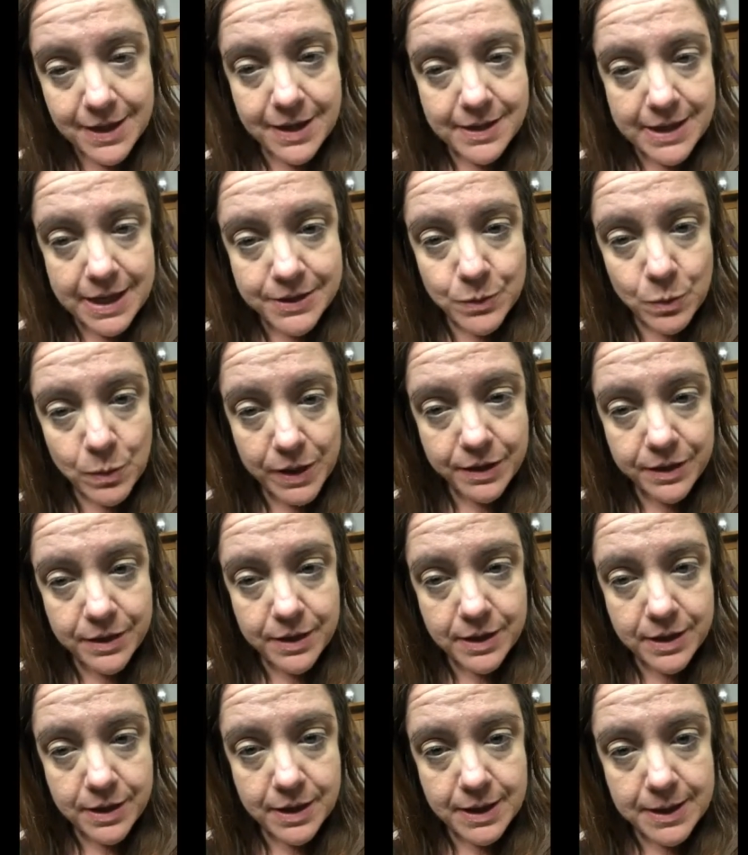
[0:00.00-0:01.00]
That's one of
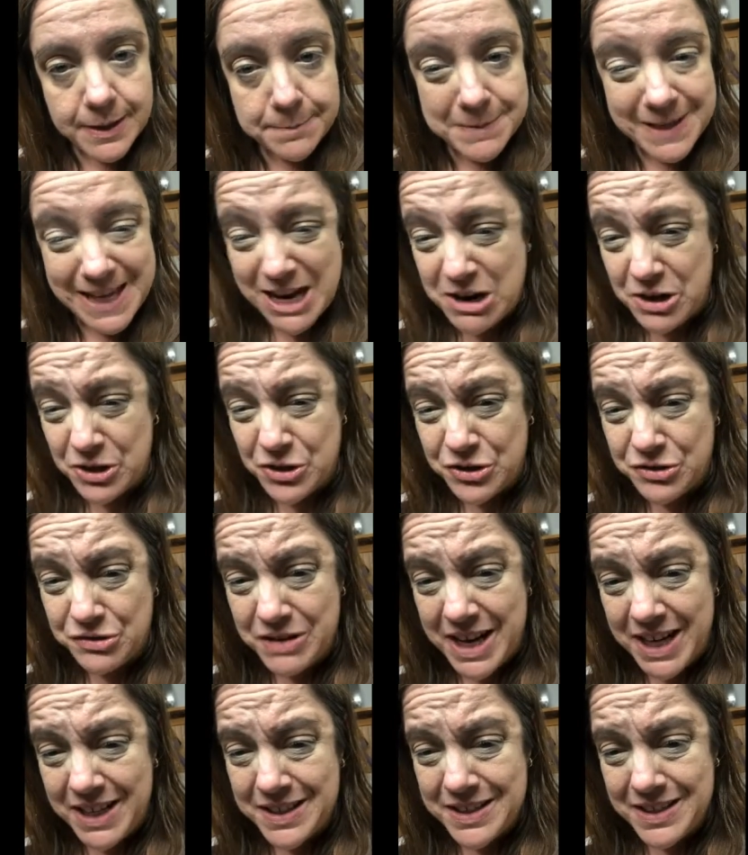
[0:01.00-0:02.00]
the character
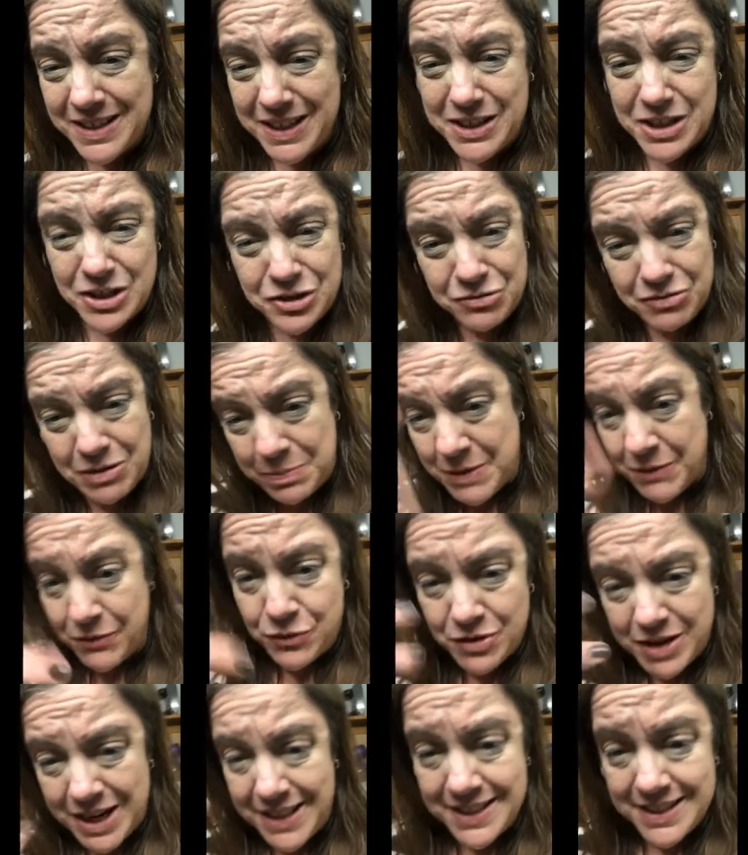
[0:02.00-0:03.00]
traits, like descriptive
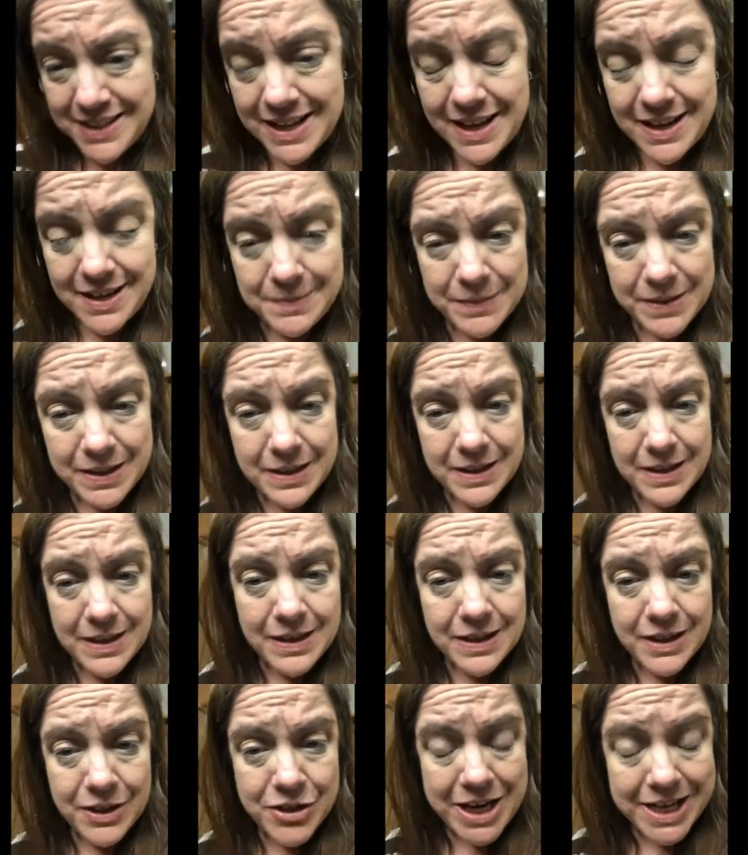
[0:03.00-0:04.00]
traits that
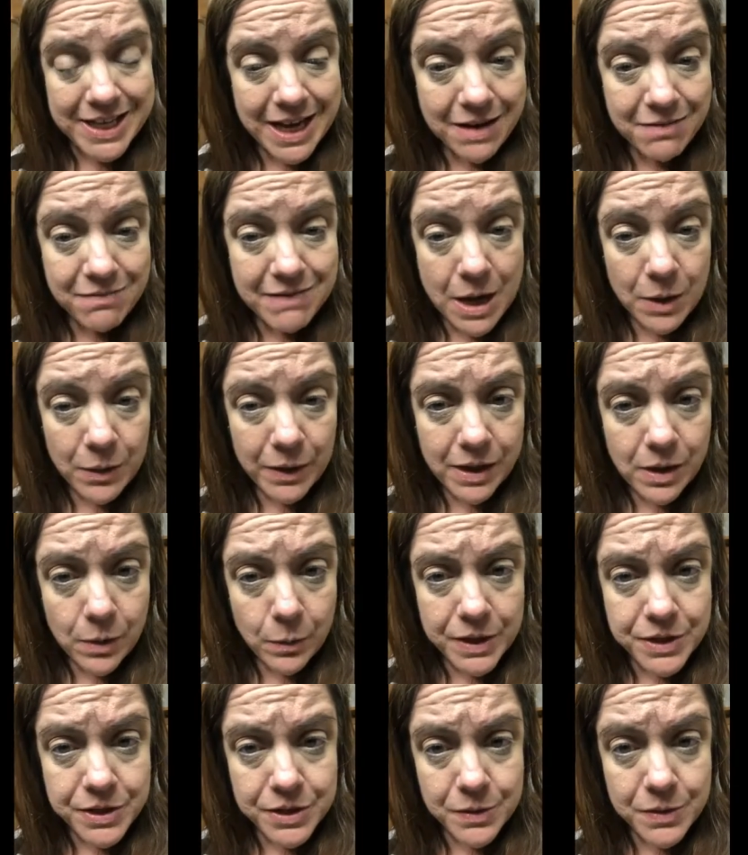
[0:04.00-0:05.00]
J.K. Rowling
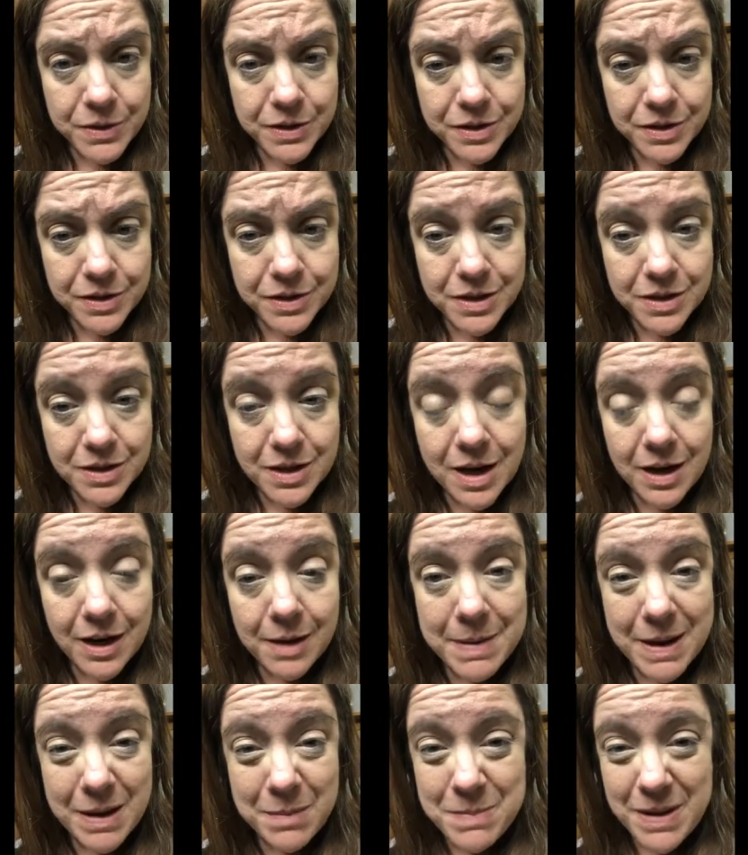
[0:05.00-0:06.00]
always uses to talk
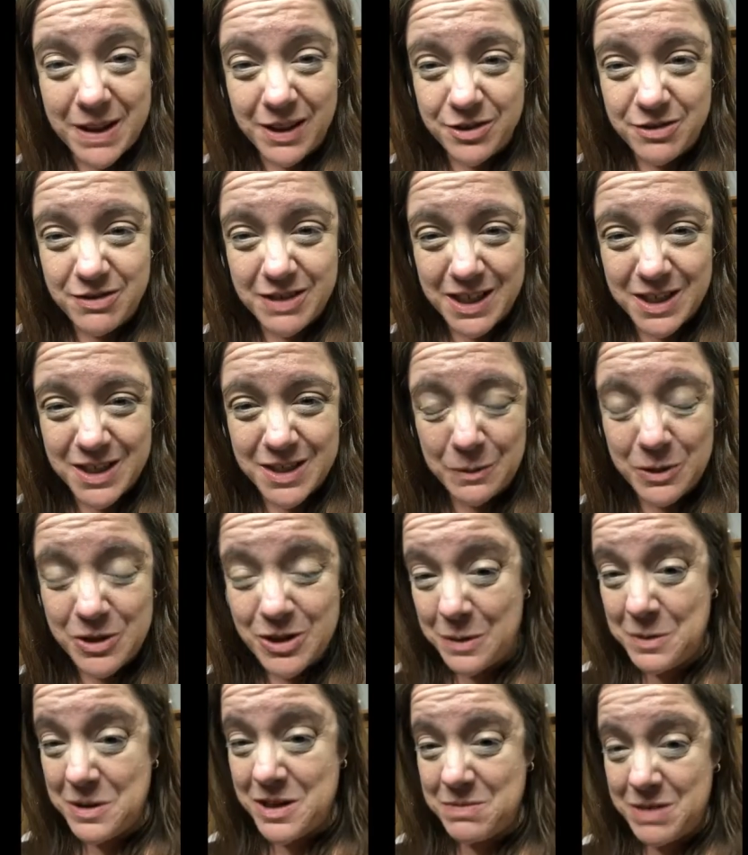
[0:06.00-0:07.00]
about Bellatrix, which
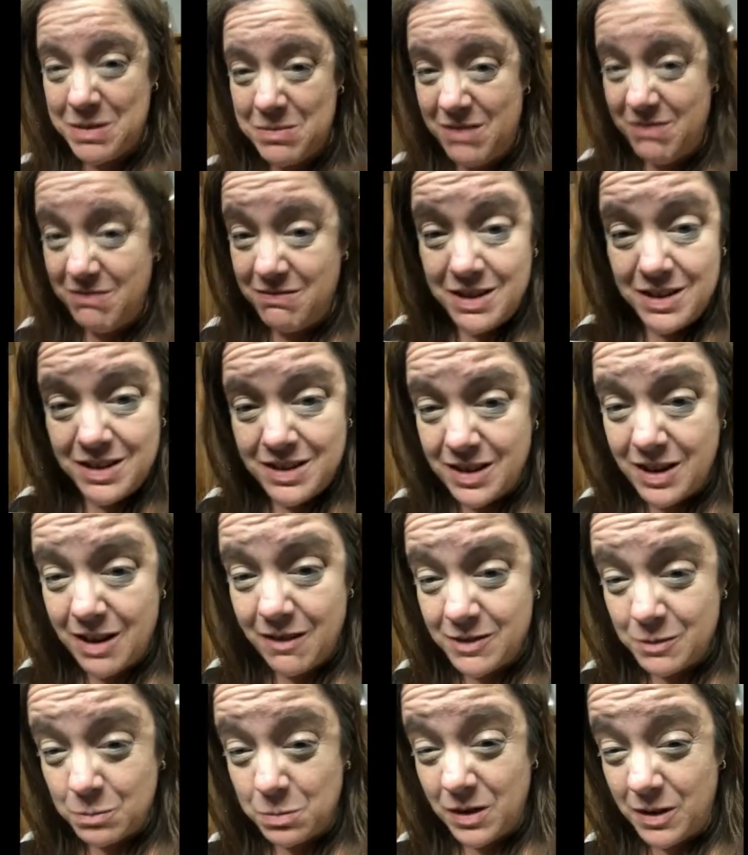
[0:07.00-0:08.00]
always made me really
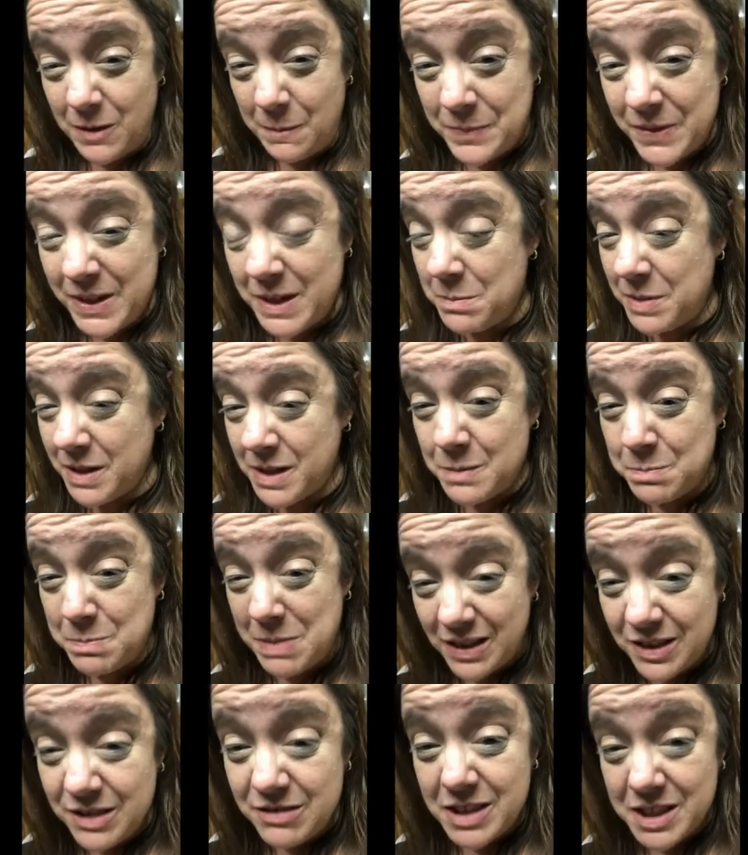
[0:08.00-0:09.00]
uncomfortable because
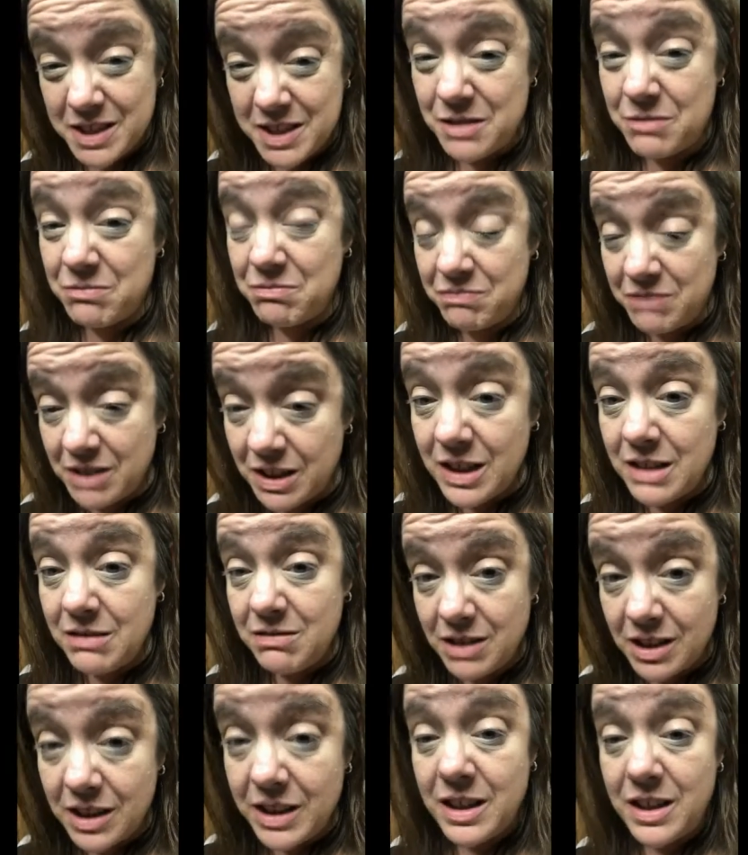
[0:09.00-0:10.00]
Bellatrix is really,
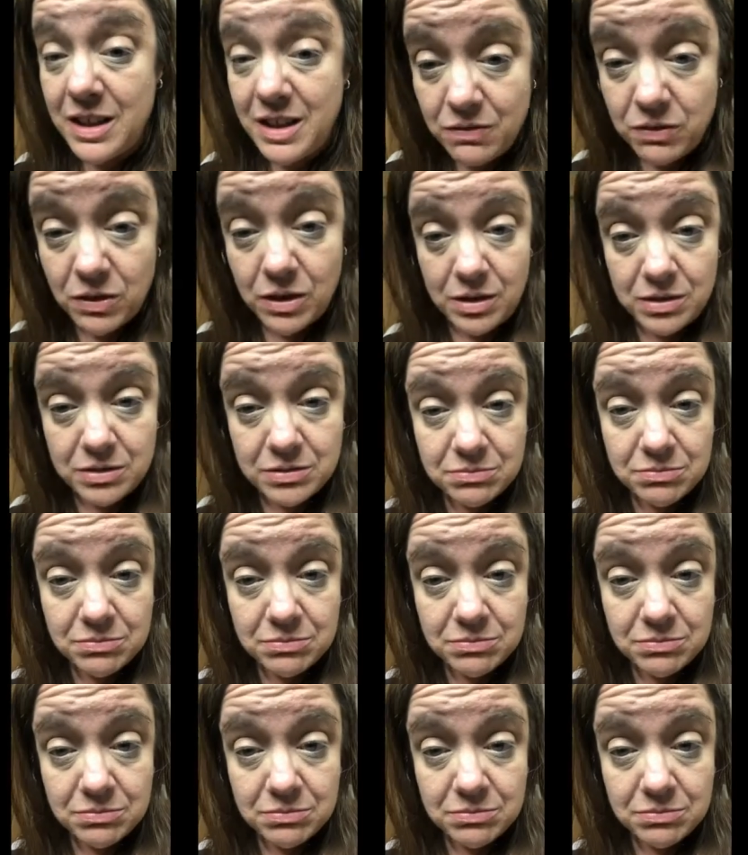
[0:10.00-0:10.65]
really evil.